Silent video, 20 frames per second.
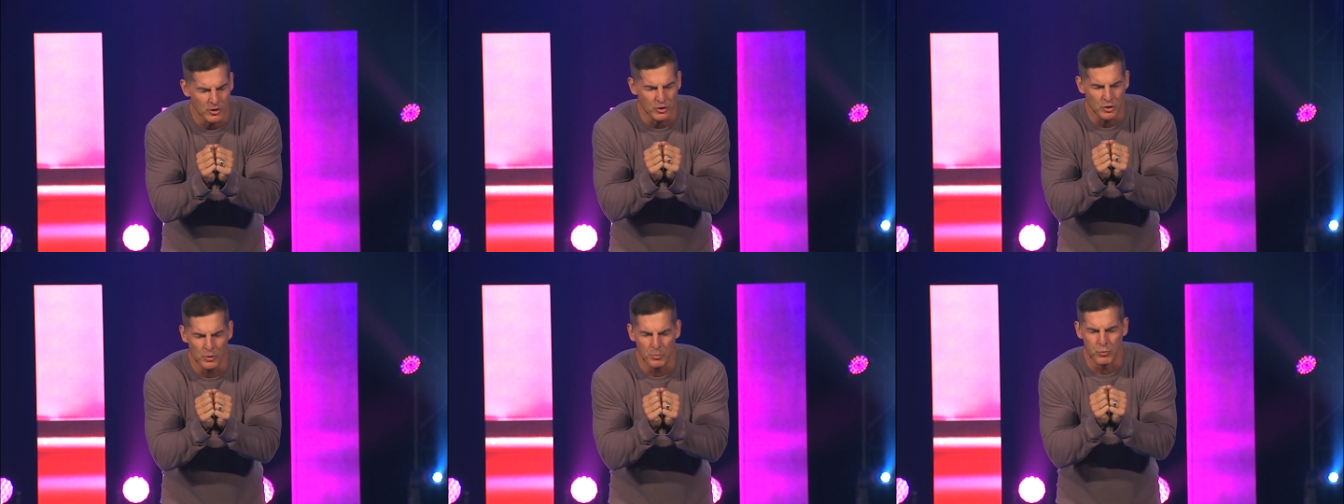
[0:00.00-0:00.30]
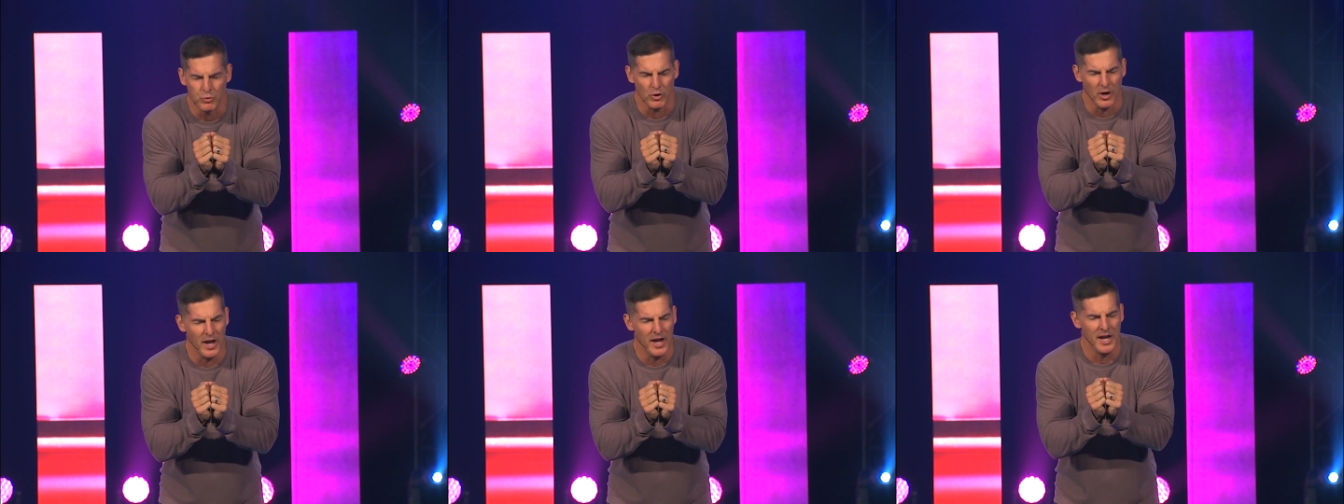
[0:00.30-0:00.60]
You
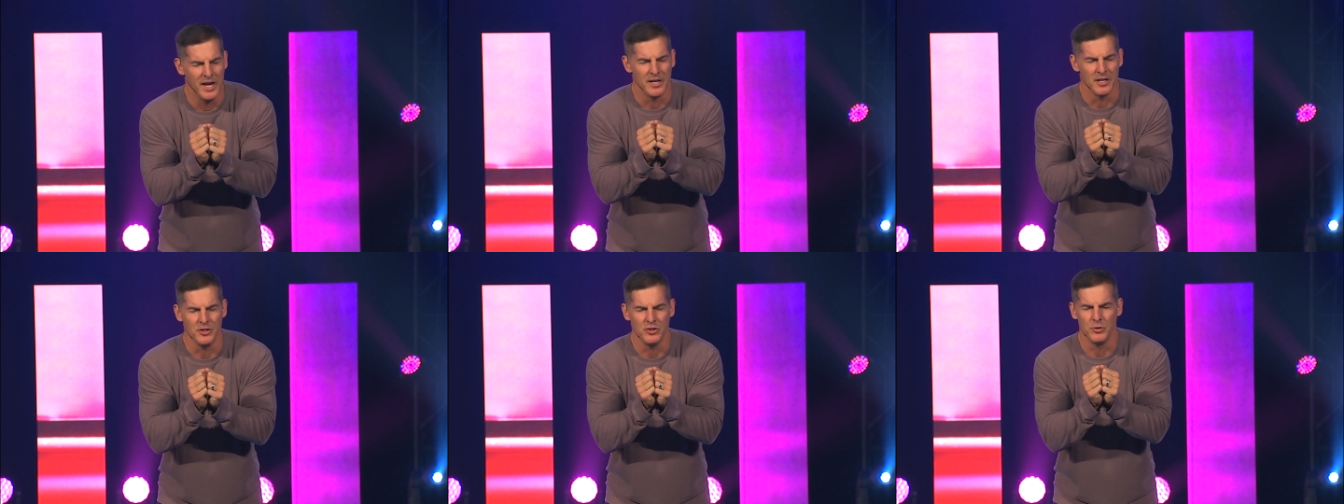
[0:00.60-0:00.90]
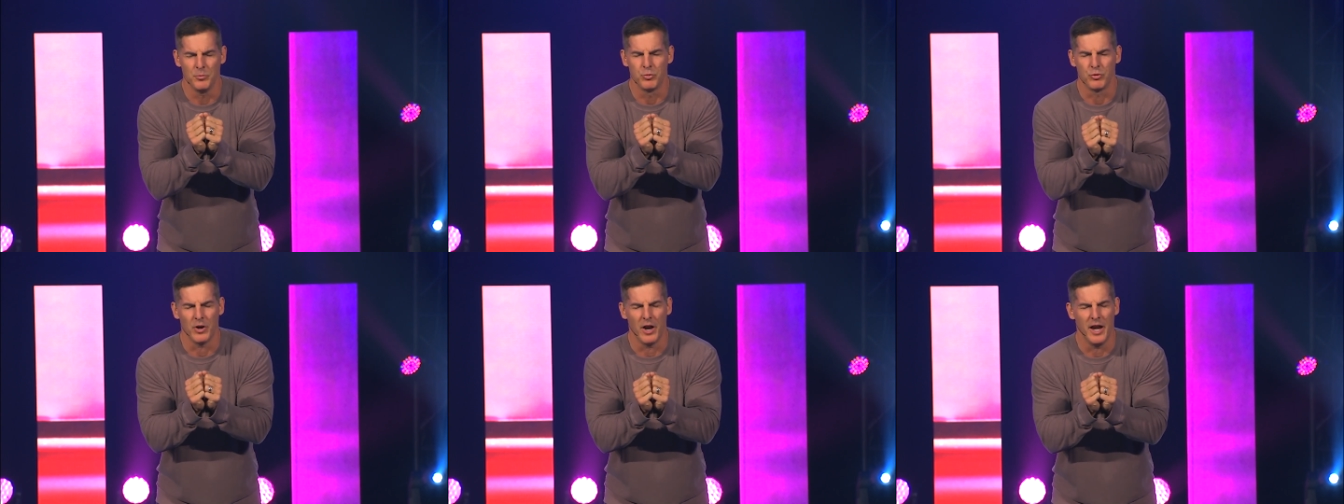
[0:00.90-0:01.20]
prayed and
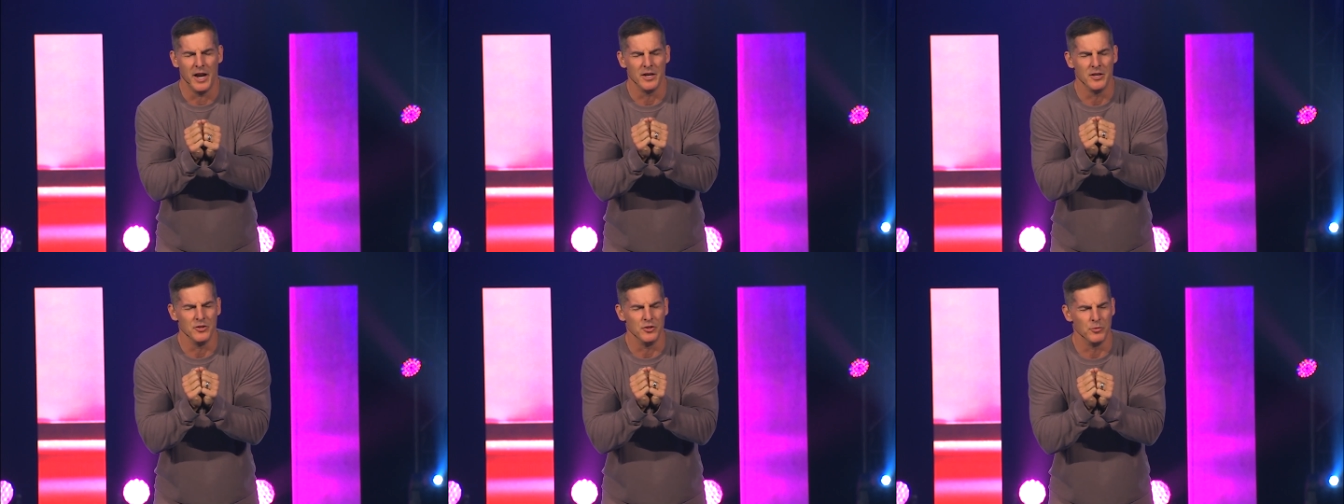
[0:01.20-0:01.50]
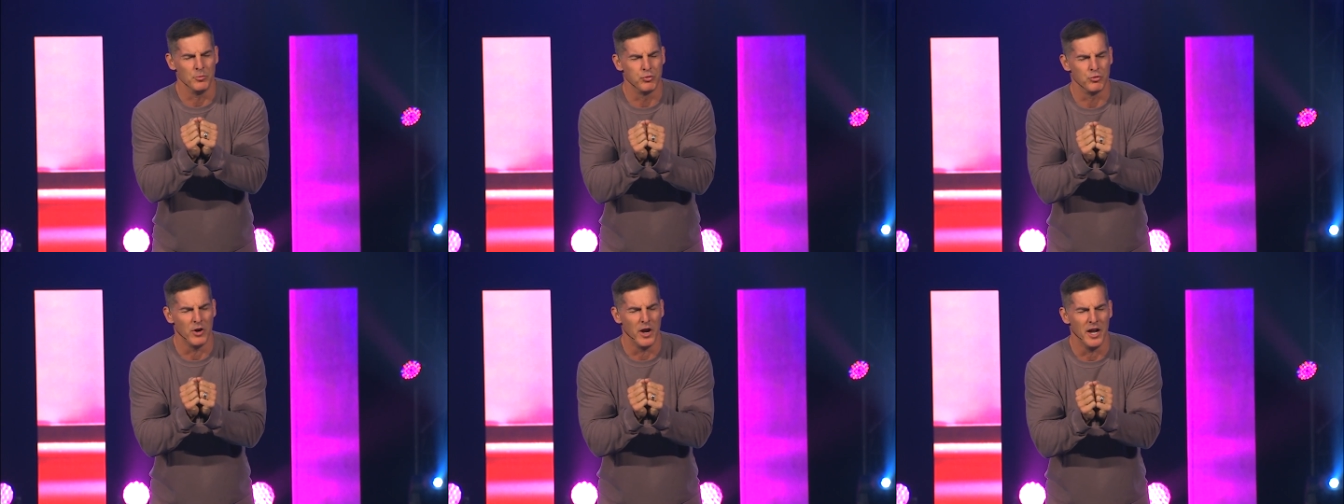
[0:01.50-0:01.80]
you prayed and
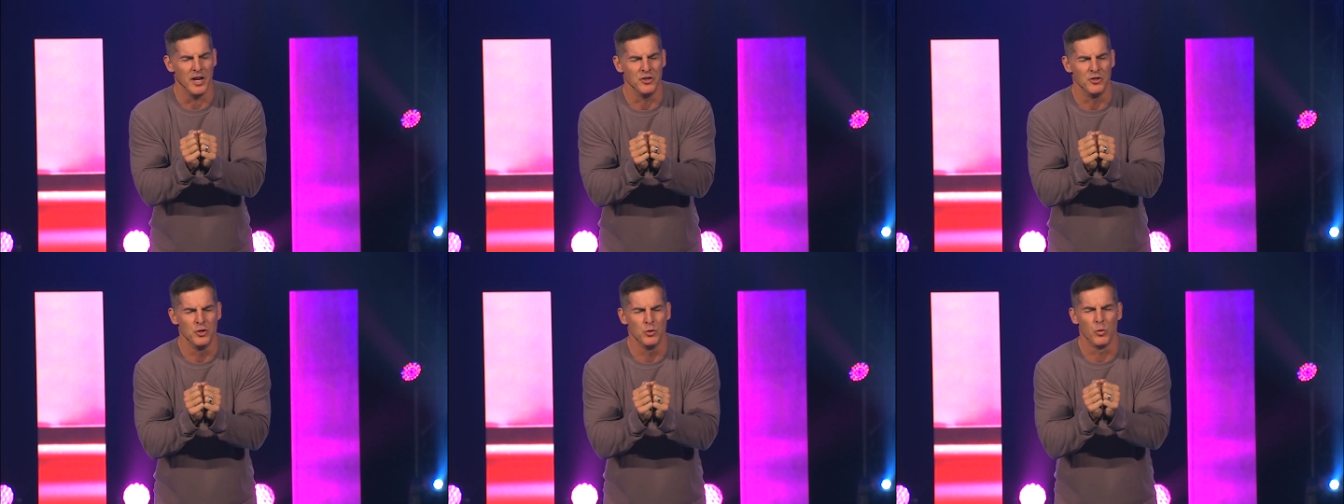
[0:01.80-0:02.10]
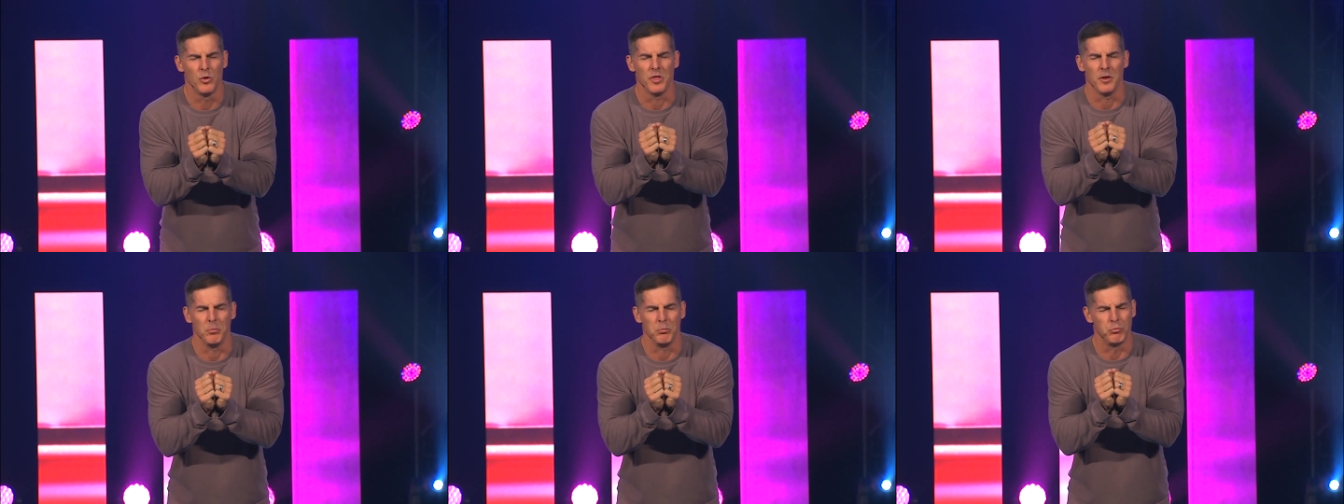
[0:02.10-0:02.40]
you prayed. You
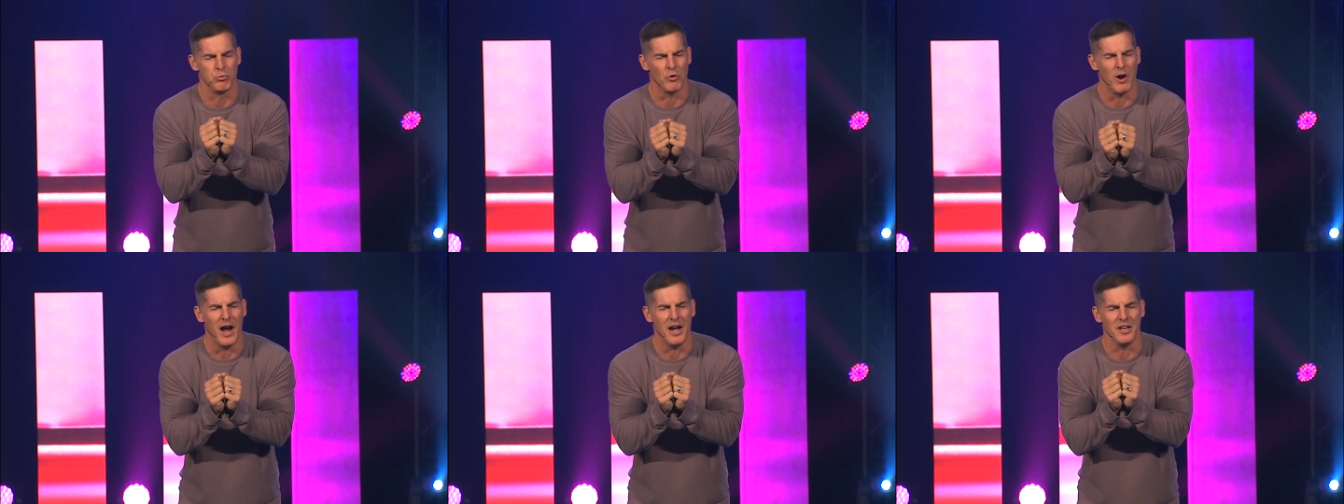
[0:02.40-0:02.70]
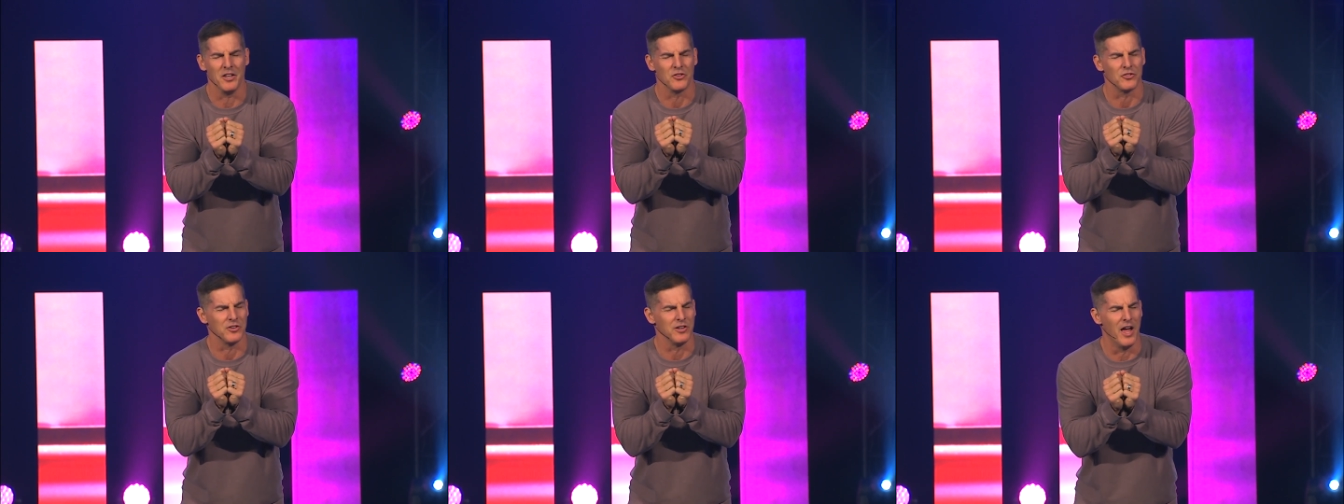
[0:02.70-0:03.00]
were the
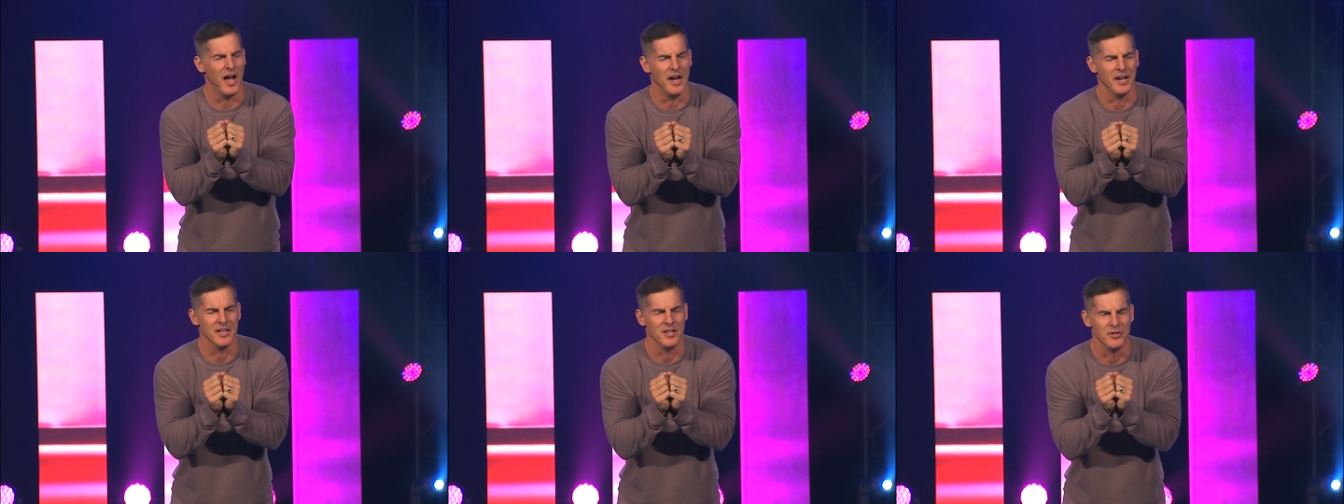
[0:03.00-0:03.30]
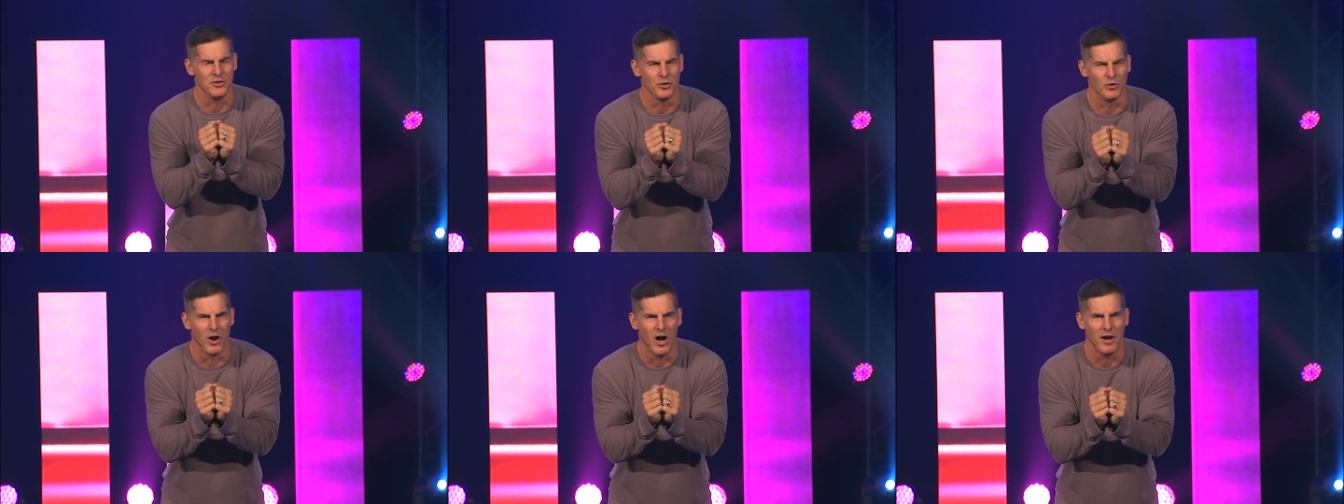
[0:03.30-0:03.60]
brightest light
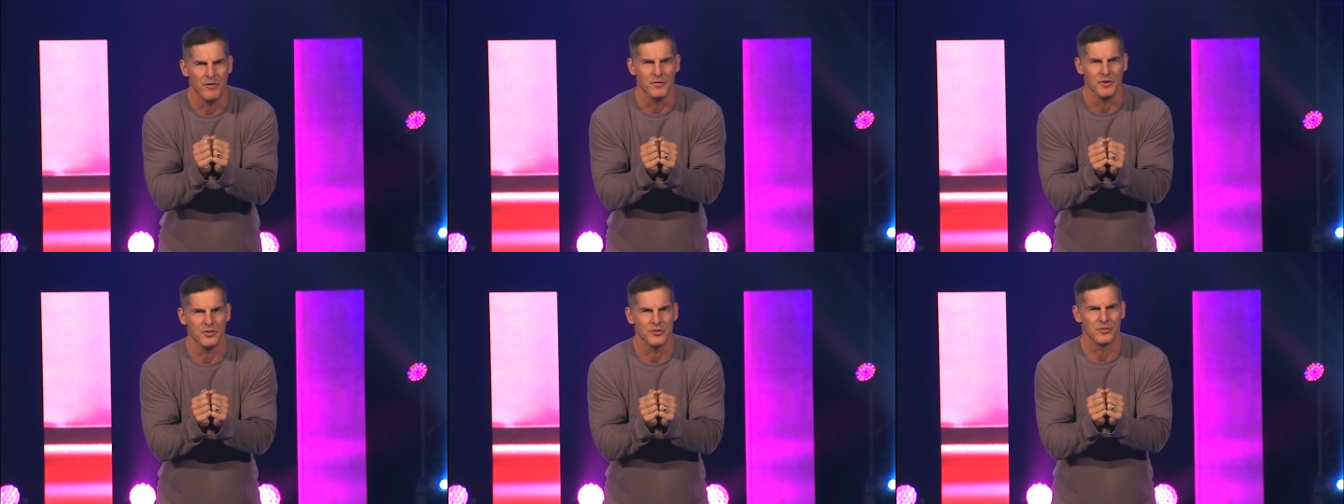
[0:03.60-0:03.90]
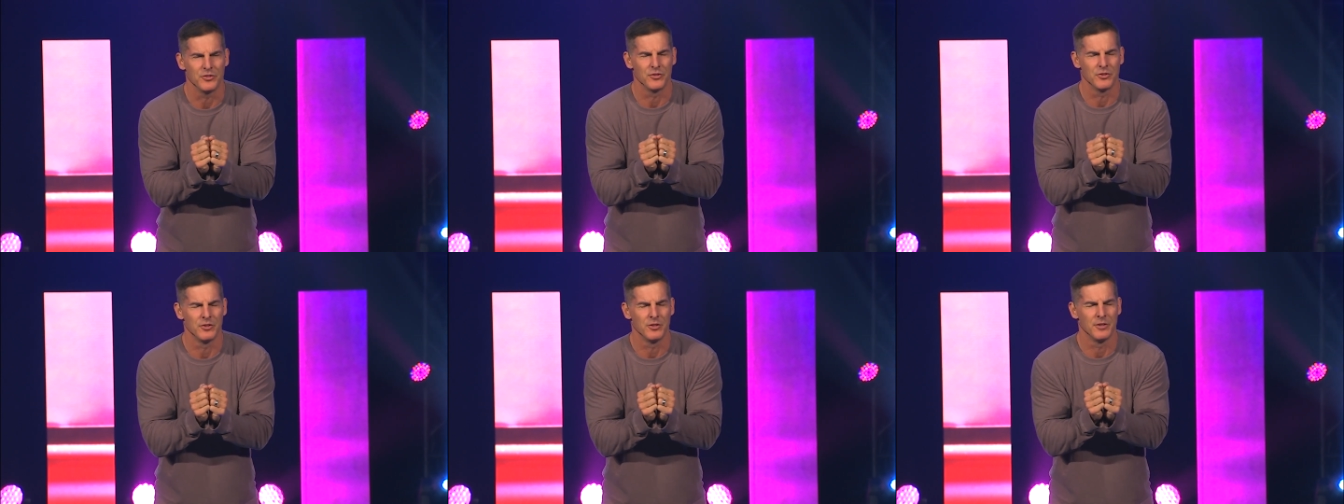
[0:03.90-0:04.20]
in your
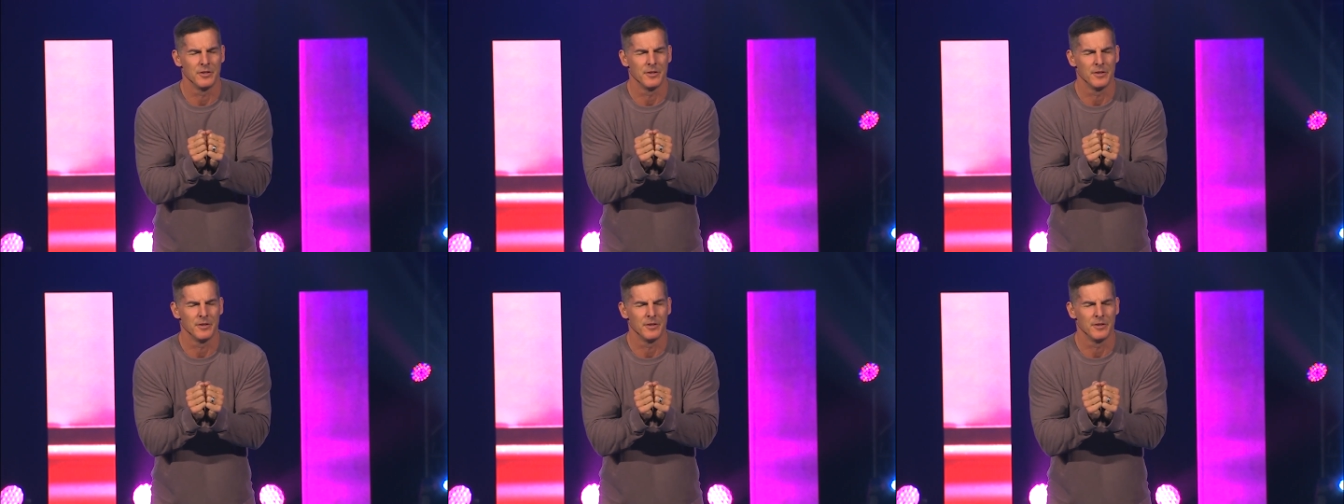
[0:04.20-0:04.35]
office.